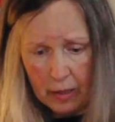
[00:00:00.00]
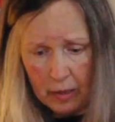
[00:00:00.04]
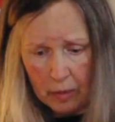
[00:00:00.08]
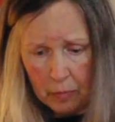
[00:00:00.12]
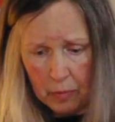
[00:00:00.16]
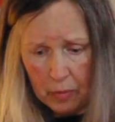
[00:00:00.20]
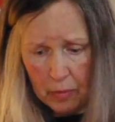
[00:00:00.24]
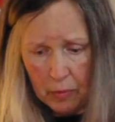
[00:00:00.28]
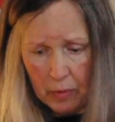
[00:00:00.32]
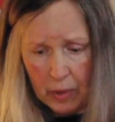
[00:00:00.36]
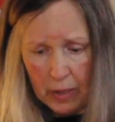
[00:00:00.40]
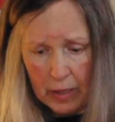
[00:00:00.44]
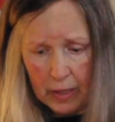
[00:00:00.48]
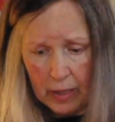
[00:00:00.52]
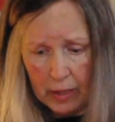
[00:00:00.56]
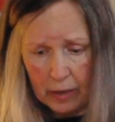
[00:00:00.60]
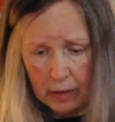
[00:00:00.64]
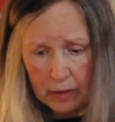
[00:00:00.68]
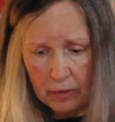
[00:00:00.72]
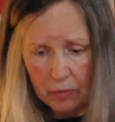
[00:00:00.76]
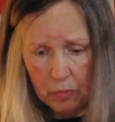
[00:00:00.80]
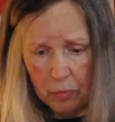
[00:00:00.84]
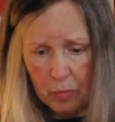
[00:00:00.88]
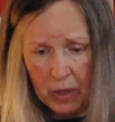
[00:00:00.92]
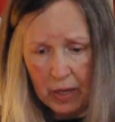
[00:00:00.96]
I'll be writing
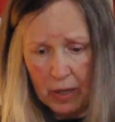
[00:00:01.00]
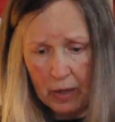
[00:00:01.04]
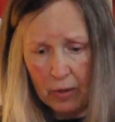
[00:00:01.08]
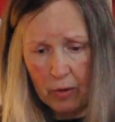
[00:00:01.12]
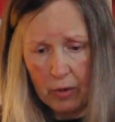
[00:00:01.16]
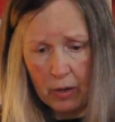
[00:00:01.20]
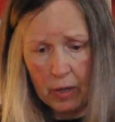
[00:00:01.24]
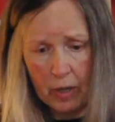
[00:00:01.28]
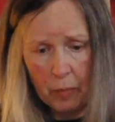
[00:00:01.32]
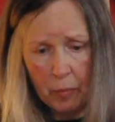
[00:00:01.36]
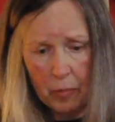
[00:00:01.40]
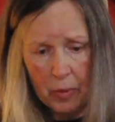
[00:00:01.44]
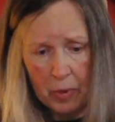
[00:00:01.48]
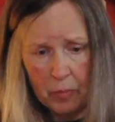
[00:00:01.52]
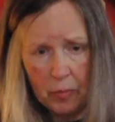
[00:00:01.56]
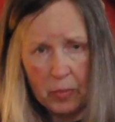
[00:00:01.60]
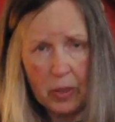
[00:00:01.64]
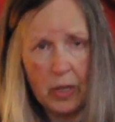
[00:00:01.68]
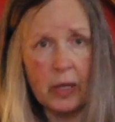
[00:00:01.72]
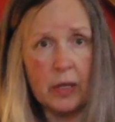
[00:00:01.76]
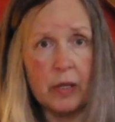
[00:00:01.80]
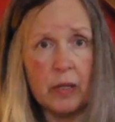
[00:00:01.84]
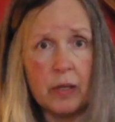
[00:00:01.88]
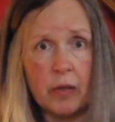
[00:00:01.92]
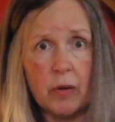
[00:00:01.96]
this pattern up. I'm
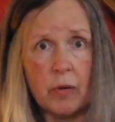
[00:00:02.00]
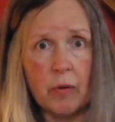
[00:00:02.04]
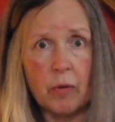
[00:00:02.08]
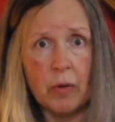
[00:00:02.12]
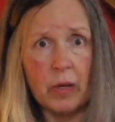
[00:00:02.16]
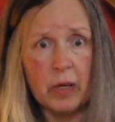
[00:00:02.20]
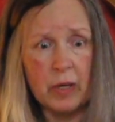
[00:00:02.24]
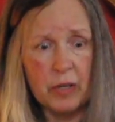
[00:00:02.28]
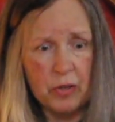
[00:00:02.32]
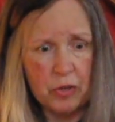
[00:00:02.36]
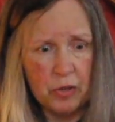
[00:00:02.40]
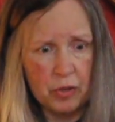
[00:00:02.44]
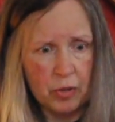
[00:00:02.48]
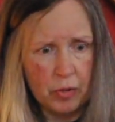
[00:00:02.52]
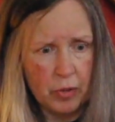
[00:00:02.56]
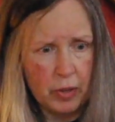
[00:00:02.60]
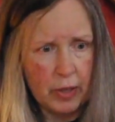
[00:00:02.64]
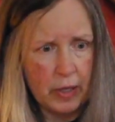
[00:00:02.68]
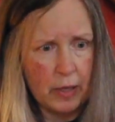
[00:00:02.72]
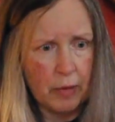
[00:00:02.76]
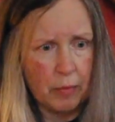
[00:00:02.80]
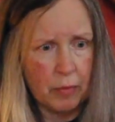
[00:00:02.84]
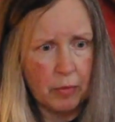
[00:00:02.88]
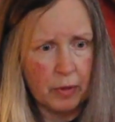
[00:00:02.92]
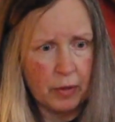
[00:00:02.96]
not quite sure
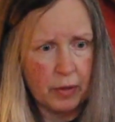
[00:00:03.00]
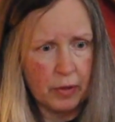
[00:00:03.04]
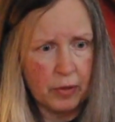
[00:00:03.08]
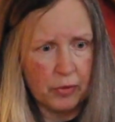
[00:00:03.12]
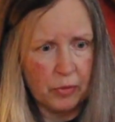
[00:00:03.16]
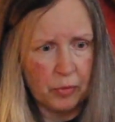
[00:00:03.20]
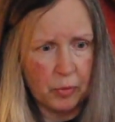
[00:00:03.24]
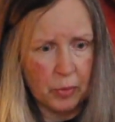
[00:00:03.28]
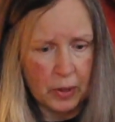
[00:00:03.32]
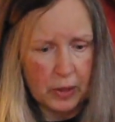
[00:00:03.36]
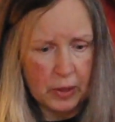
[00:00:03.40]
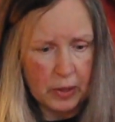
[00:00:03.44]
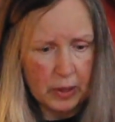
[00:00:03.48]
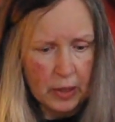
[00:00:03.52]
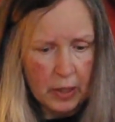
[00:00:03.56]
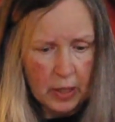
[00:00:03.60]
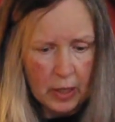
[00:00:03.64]
yet with this one.